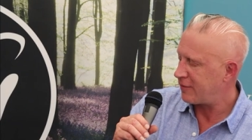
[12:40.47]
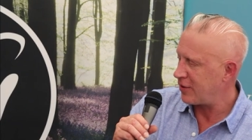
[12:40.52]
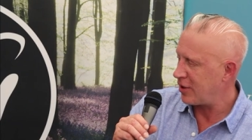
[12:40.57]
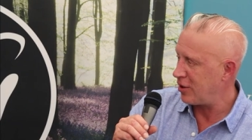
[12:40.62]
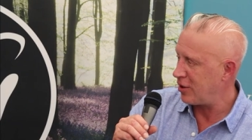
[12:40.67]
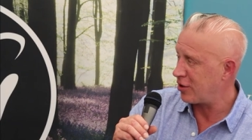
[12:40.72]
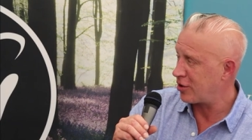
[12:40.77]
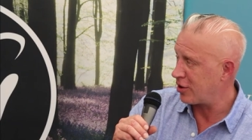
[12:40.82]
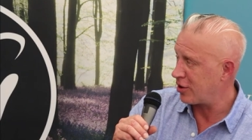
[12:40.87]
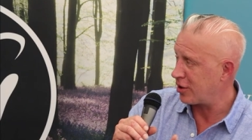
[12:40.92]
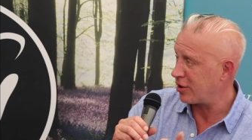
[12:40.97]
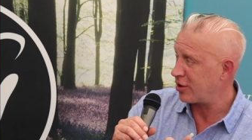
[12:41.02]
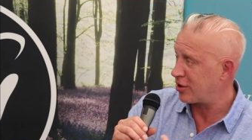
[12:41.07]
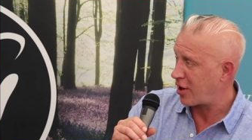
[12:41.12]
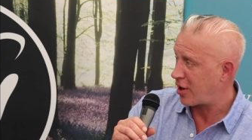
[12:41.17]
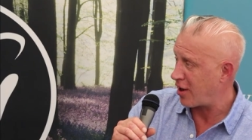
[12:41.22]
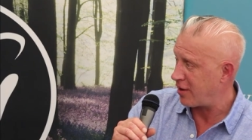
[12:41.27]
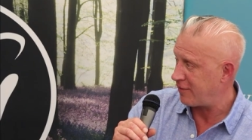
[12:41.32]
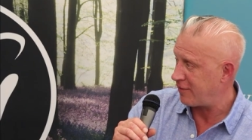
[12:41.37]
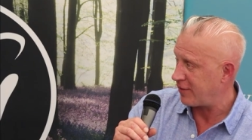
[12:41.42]
if we look
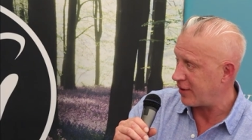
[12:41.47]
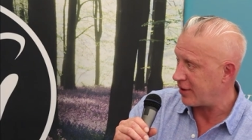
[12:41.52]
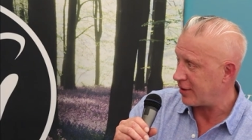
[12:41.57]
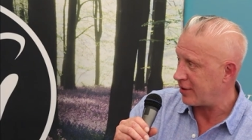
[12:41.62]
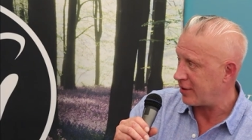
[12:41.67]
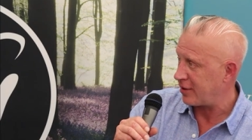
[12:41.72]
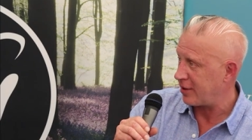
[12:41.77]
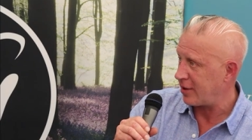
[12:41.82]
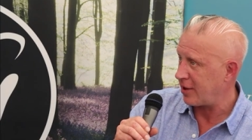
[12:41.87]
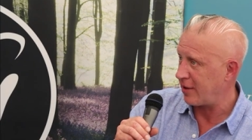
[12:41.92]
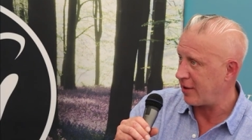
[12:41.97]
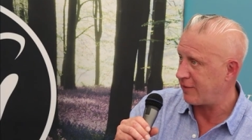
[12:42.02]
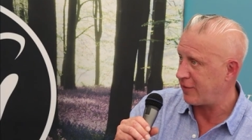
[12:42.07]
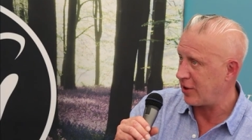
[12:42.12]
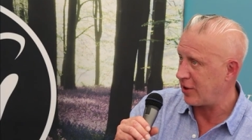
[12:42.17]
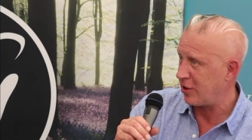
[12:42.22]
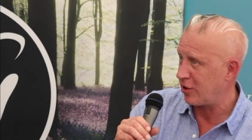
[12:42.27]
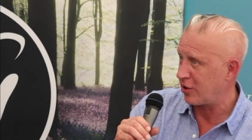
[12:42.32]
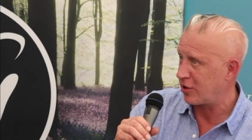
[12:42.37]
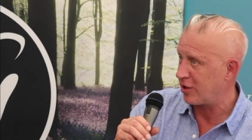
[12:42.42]
at COVID, if
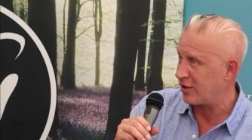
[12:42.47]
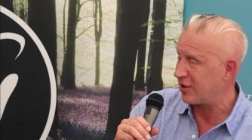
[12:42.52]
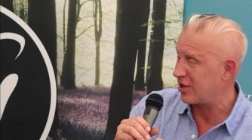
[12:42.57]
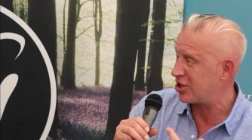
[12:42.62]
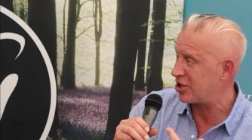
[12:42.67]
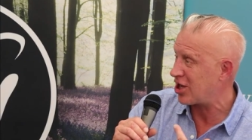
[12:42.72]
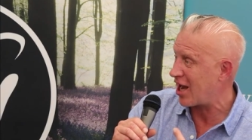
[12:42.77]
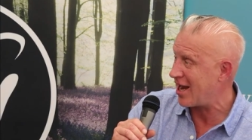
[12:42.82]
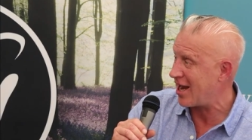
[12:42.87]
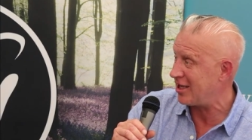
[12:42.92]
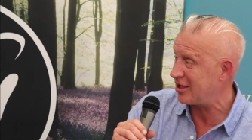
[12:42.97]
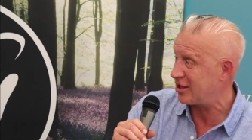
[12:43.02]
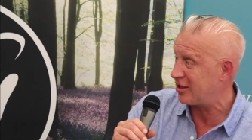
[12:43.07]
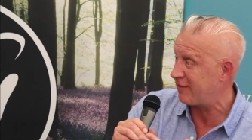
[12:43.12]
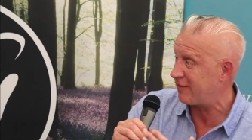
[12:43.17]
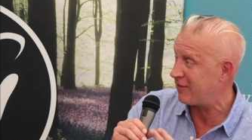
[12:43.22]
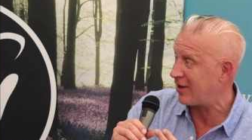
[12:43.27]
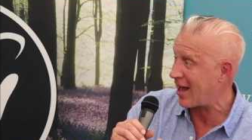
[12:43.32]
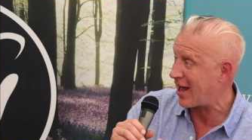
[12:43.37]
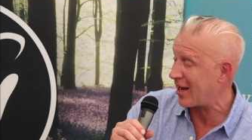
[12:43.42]
we look at the
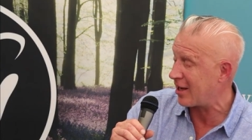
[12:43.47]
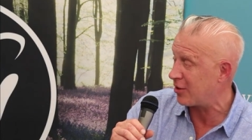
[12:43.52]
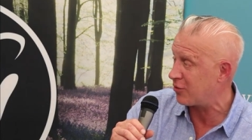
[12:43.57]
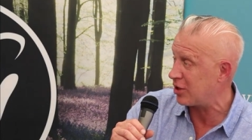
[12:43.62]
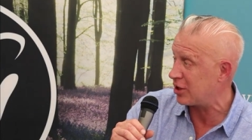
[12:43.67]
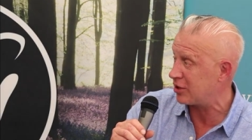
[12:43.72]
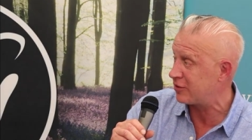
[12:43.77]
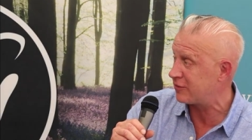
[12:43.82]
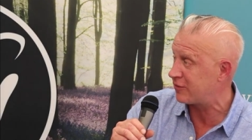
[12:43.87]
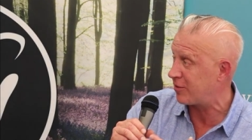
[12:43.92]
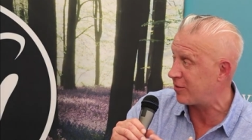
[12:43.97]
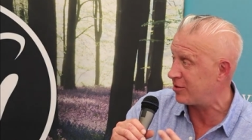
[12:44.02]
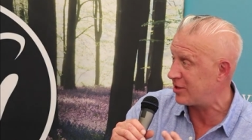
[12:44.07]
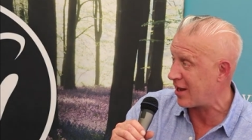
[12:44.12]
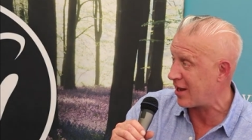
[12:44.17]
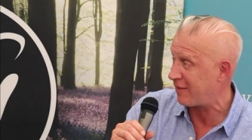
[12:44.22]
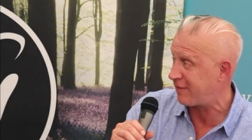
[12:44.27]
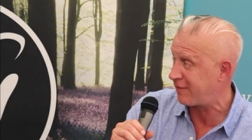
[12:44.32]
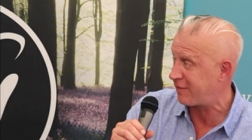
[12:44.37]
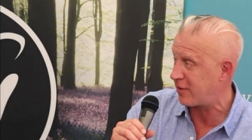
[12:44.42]
change of language from
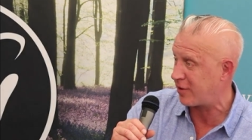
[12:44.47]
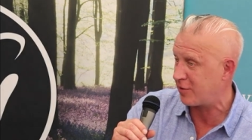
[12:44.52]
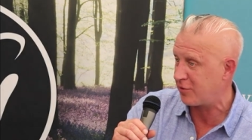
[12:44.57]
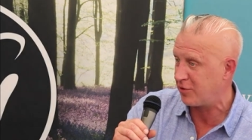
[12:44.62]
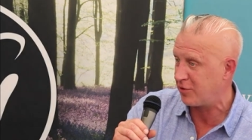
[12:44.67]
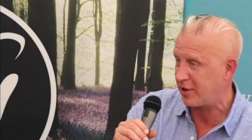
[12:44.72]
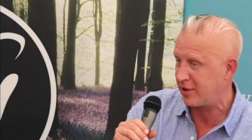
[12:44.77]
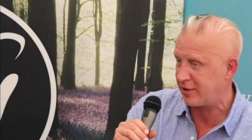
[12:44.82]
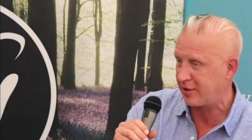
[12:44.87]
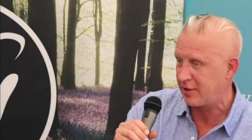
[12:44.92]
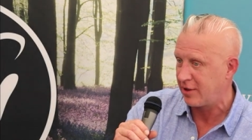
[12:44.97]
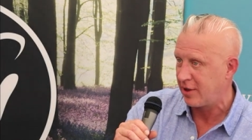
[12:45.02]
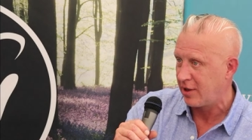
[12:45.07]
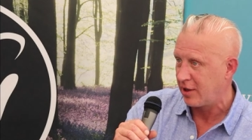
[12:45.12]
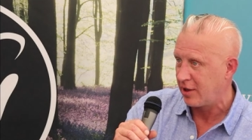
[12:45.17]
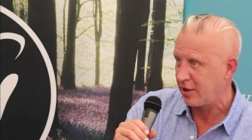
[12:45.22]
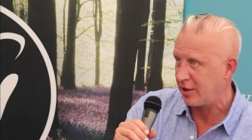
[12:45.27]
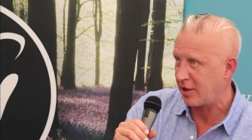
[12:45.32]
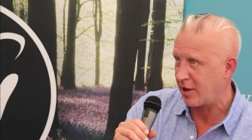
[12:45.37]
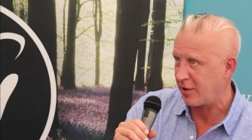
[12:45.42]
DEFRA with,
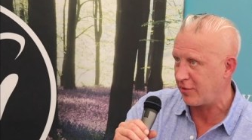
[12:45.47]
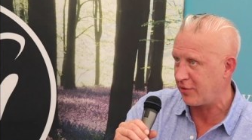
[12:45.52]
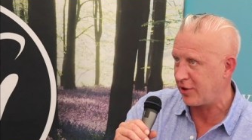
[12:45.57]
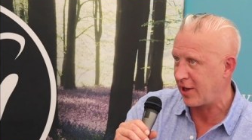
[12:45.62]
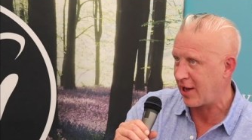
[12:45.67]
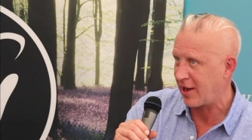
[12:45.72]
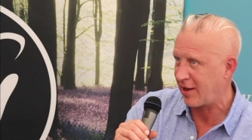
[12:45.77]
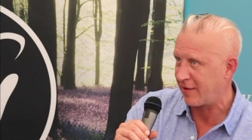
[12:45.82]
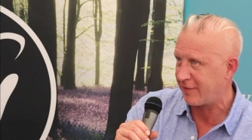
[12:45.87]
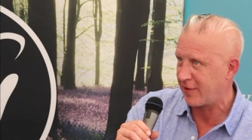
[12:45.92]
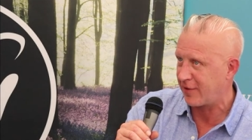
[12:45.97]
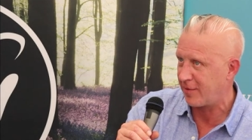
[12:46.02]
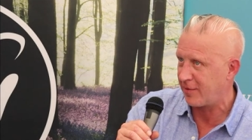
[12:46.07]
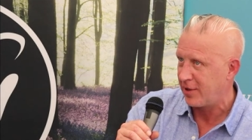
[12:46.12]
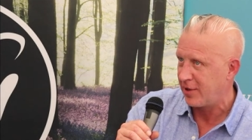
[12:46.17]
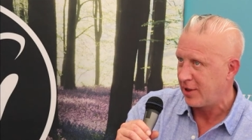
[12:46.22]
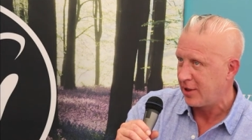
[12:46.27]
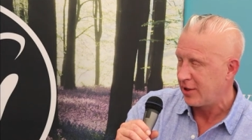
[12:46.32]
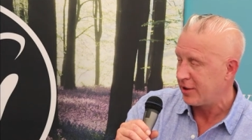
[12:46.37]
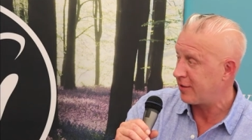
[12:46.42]
you know, we have
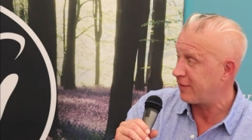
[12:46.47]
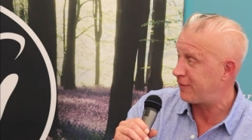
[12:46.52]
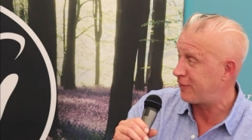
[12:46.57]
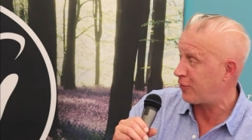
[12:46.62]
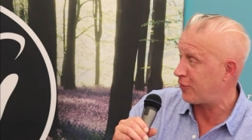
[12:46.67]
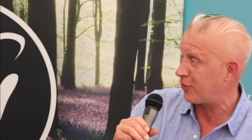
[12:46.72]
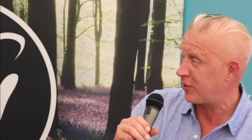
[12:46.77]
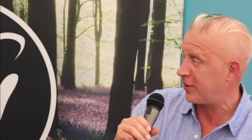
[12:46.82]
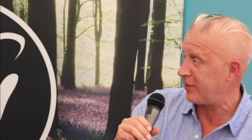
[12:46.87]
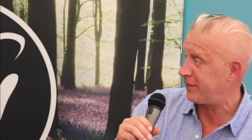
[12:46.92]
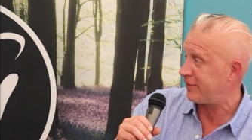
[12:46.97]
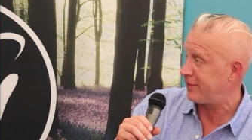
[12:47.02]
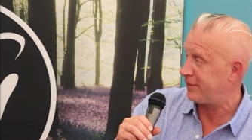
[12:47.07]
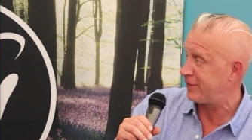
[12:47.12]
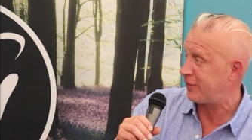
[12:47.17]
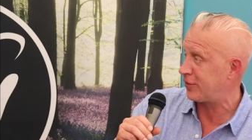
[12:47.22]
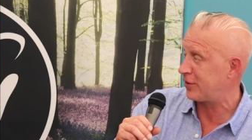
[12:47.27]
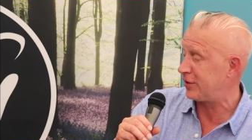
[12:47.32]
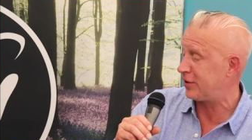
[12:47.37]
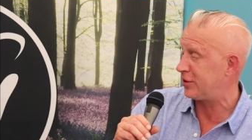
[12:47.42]
the
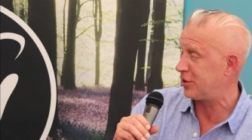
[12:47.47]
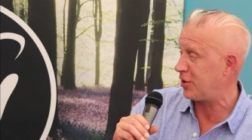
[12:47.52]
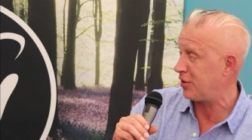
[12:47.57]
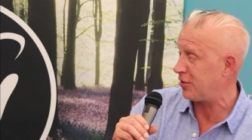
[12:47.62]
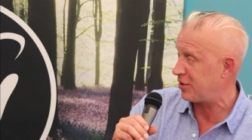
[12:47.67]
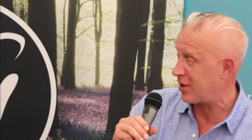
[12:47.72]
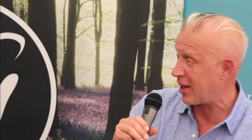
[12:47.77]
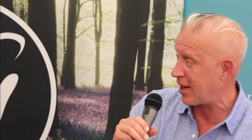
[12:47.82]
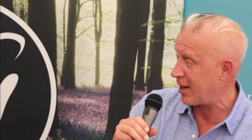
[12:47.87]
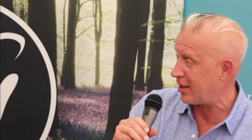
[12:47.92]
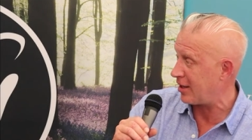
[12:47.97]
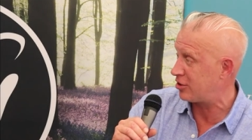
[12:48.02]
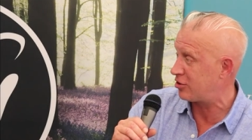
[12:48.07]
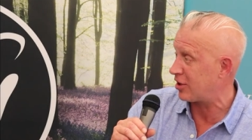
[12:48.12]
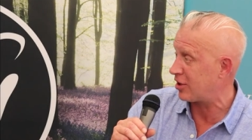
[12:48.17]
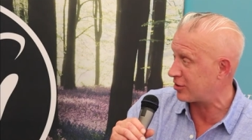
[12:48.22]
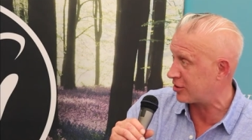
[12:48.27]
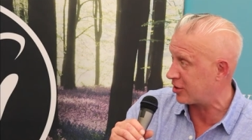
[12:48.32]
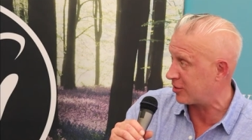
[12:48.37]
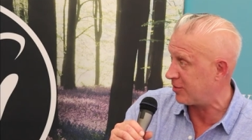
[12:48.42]
42-day
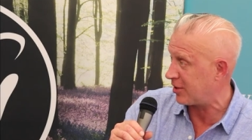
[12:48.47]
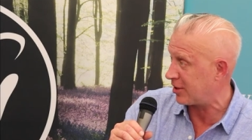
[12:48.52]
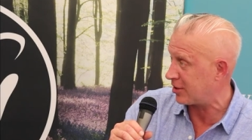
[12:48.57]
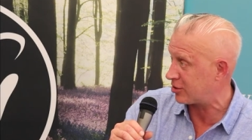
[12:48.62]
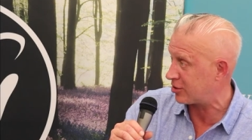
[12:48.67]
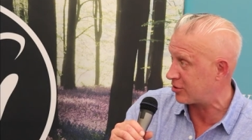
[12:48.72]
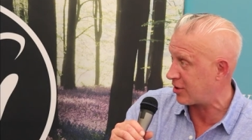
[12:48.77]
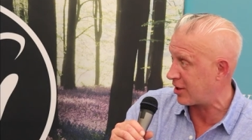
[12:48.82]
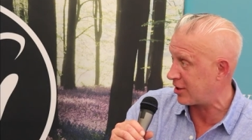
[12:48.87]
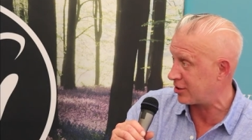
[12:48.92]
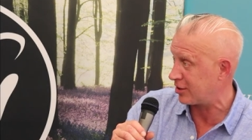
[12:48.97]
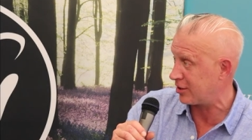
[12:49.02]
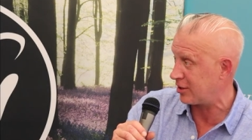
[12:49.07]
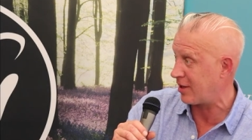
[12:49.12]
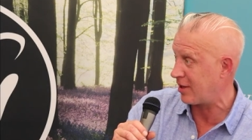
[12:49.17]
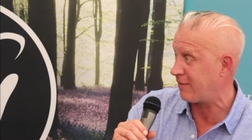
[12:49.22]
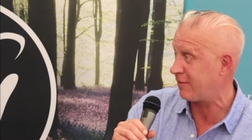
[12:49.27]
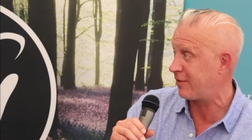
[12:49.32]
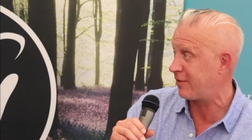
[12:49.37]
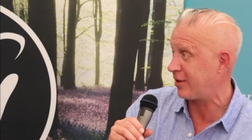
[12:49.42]
trust administration
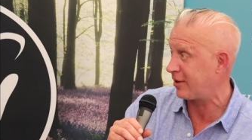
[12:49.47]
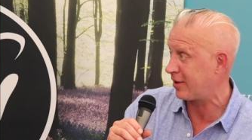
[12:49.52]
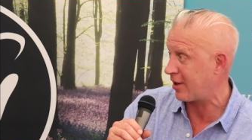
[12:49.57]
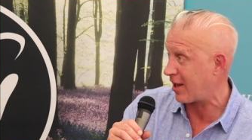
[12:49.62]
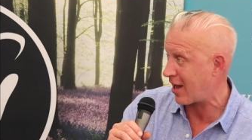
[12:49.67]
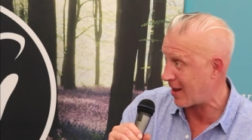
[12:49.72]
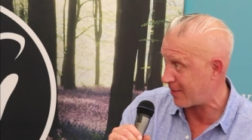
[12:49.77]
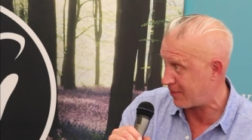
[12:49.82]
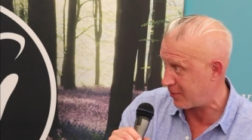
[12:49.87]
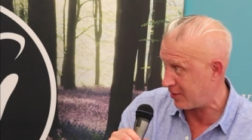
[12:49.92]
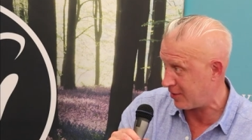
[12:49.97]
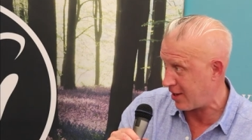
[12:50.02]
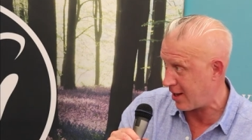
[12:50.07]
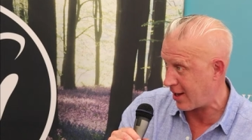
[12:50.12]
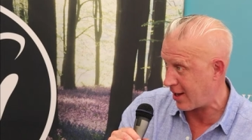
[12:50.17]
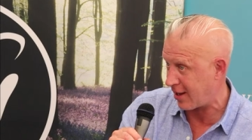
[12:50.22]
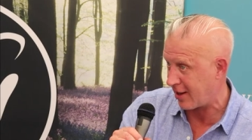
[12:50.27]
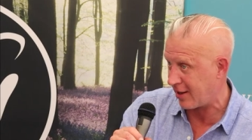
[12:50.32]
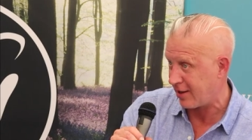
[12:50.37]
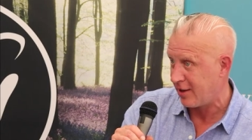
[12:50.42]
and everything that happened
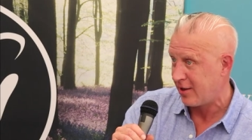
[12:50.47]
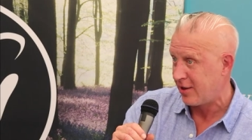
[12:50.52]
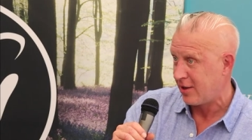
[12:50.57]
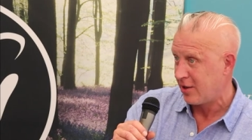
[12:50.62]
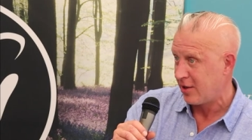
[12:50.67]
there.